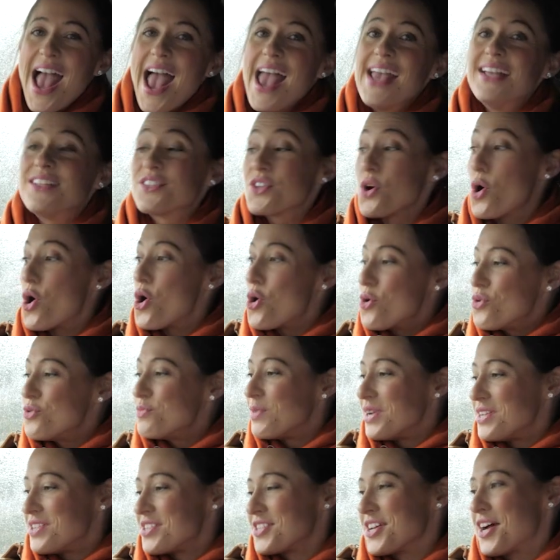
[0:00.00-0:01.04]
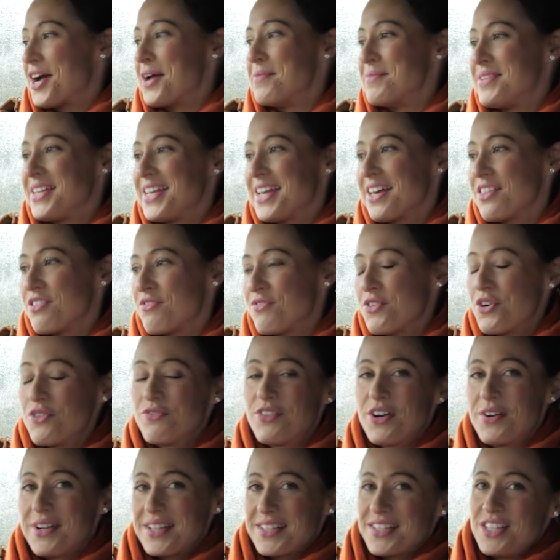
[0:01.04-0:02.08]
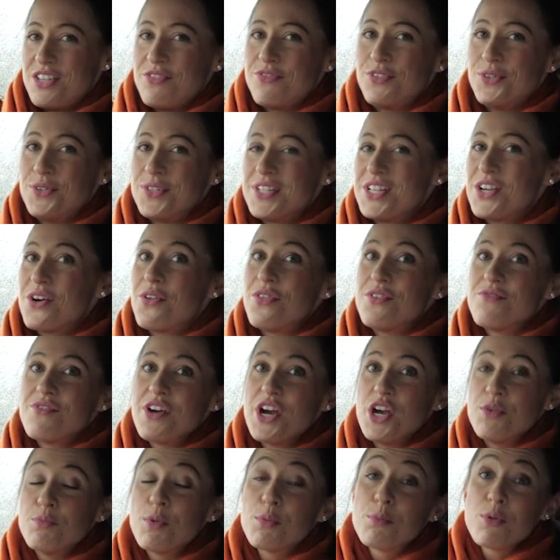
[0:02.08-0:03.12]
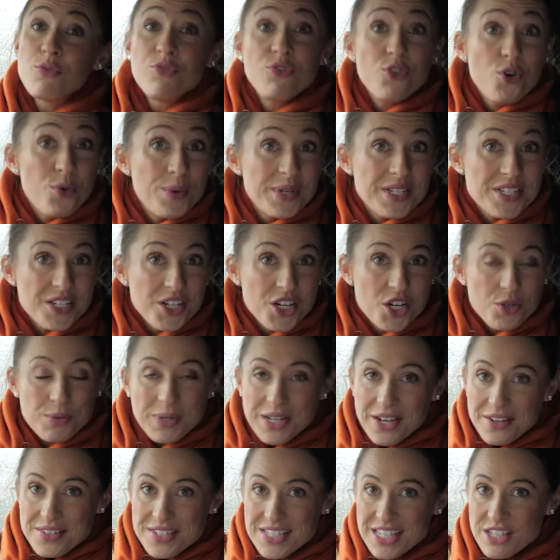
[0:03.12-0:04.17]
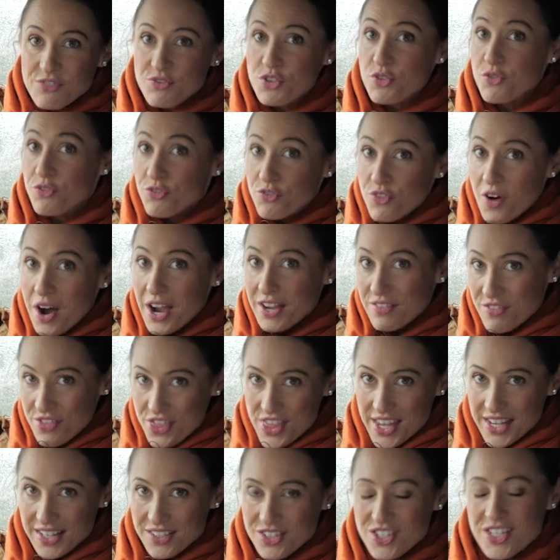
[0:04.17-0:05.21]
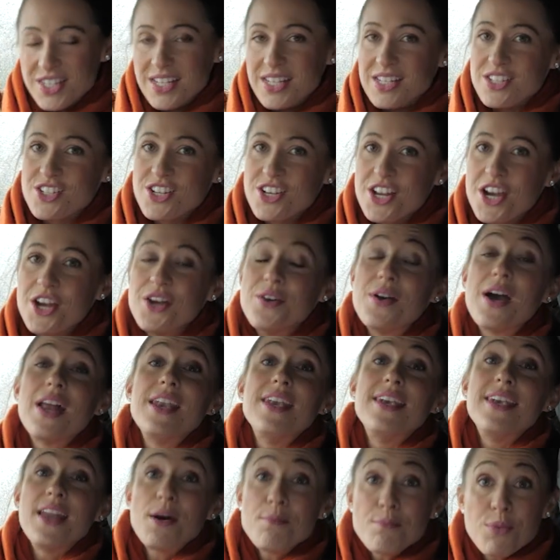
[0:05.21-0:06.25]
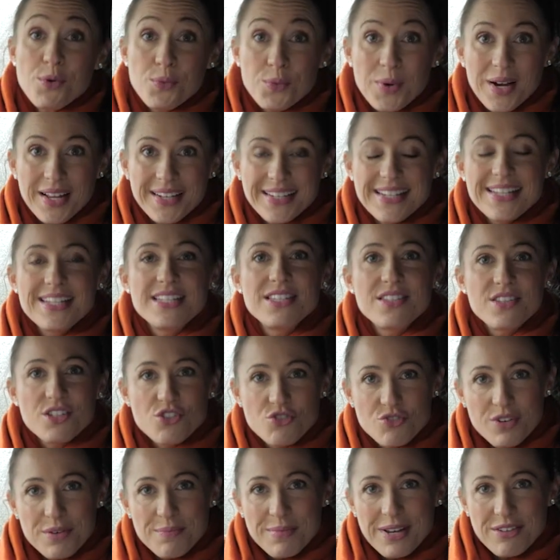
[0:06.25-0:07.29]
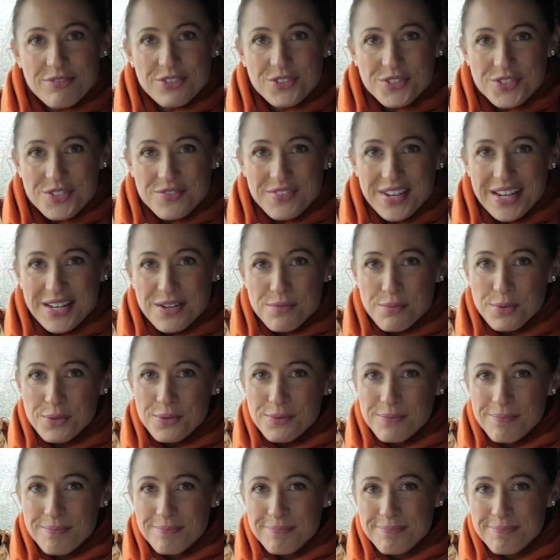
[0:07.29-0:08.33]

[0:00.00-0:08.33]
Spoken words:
It's almost time to get the Volvo XC40 on the road, but before we do, we're going to give you 5 things you need to know, and number 1 is the trim levels available.